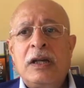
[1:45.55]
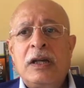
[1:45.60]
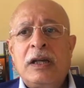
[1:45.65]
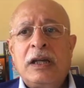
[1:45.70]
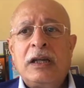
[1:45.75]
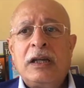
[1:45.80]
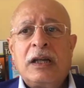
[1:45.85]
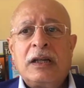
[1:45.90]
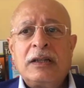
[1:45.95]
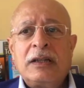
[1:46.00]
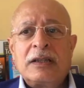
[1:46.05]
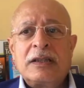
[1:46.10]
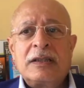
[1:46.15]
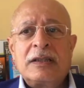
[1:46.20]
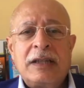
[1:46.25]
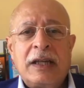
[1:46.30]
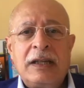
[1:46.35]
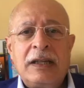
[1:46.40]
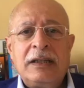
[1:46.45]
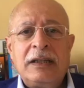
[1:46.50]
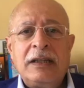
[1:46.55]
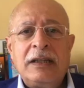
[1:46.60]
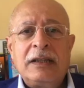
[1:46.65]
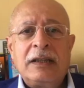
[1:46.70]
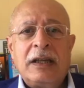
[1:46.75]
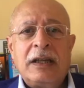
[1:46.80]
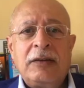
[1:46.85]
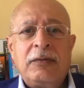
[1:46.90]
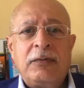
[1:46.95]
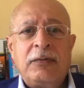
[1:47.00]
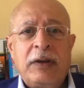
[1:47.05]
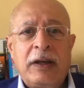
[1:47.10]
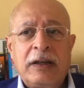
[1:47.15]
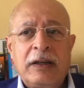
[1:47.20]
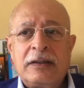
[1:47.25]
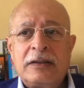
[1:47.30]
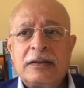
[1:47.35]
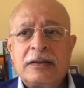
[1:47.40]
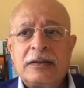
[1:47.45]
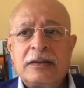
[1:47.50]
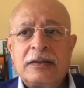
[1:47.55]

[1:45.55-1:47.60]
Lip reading: in understanding the effect